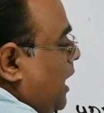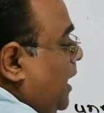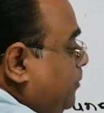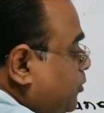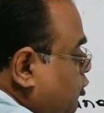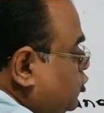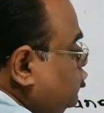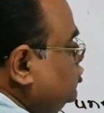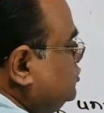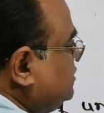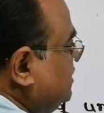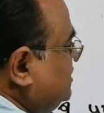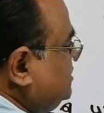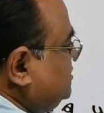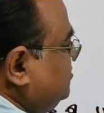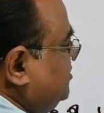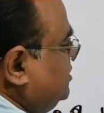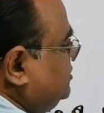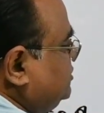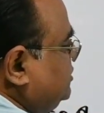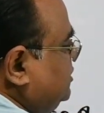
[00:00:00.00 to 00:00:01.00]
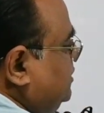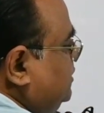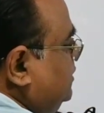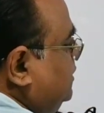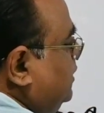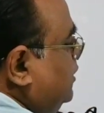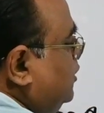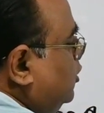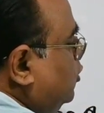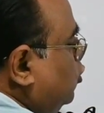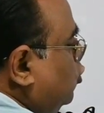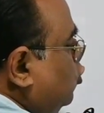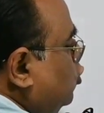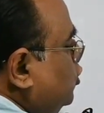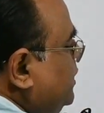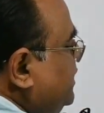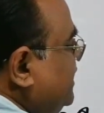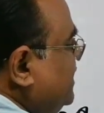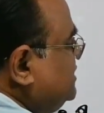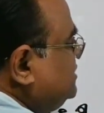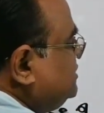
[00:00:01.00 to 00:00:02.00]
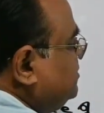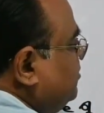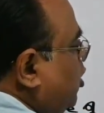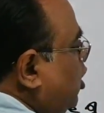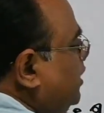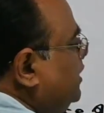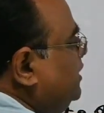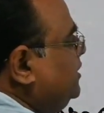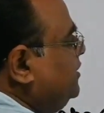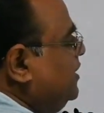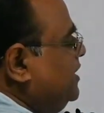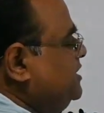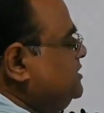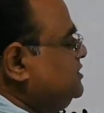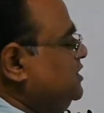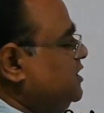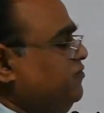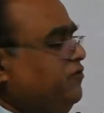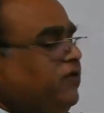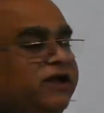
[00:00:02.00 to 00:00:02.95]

up to 6%, only a small increase in